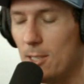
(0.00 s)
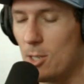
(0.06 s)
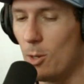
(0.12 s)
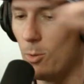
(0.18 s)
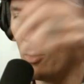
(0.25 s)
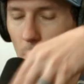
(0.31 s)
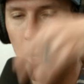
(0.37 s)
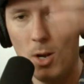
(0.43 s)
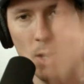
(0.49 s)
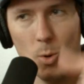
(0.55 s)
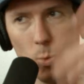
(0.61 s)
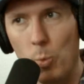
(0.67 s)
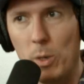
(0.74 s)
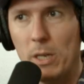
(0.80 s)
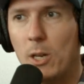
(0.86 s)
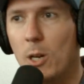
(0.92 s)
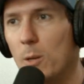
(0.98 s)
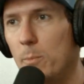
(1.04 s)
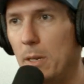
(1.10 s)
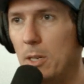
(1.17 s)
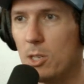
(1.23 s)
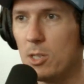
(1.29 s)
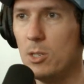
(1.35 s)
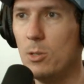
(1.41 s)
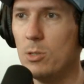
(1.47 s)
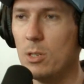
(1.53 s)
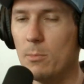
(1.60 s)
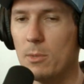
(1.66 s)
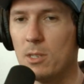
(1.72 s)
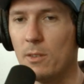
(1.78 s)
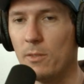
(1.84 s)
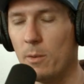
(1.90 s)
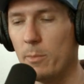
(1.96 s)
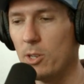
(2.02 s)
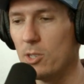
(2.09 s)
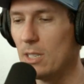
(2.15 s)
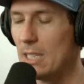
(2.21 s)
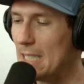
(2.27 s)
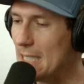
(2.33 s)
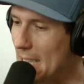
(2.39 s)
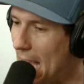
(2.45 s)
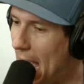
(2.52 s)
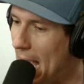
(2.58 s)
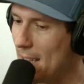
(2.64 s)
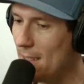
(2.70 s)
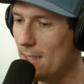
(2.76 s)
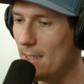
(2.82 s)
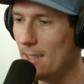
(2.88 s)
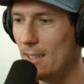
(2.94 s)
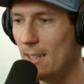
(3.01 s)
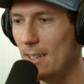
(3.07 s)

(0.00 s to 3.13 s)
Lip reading: So we could be just using misinformation. Exactly.